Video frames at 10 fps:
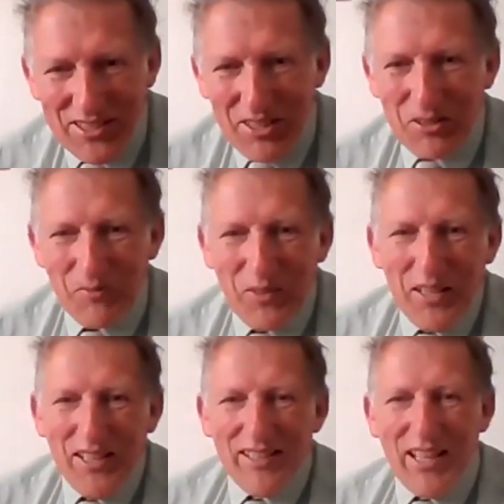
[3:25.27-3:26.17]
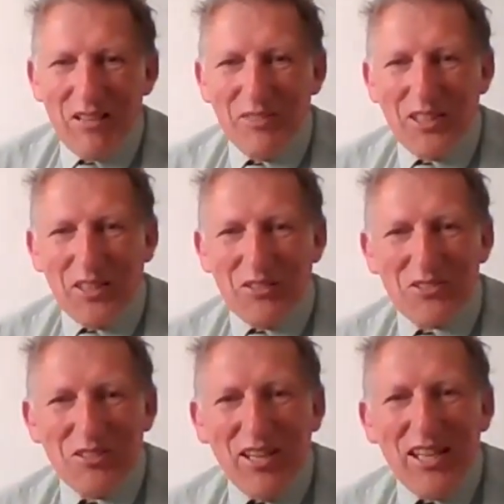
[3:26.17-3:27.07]
So there we go.
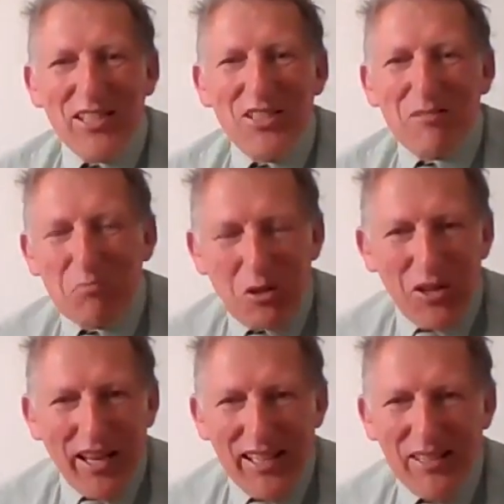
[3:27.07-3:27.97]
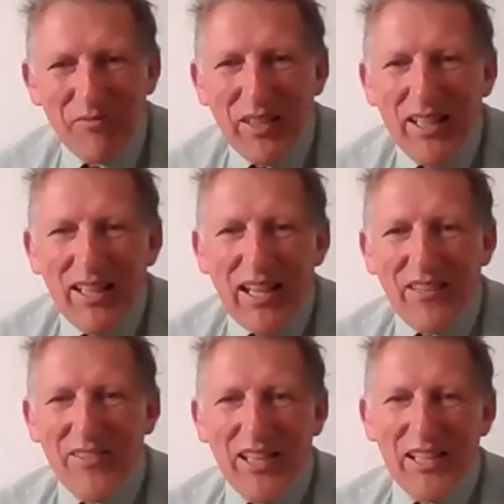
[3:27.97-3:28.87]
So let's just pray
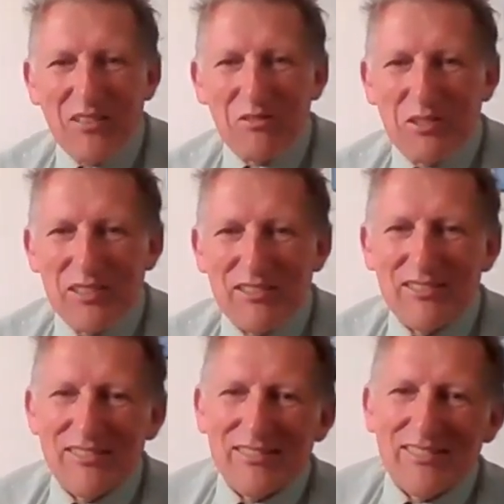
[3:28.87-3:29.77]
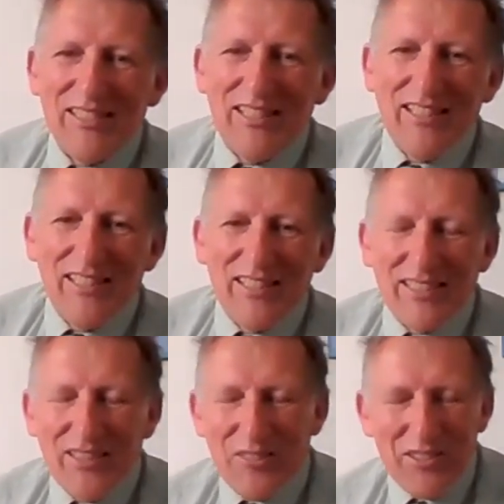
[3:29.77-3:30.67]
and then we'll
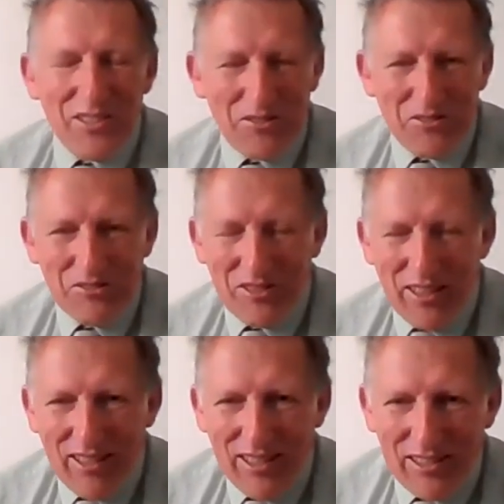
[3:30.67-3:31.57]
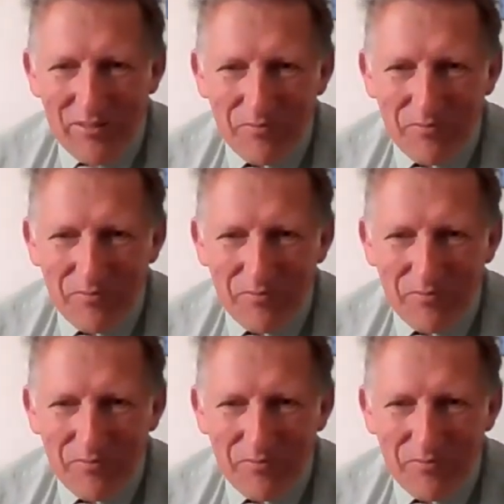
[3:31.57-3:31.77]
go into our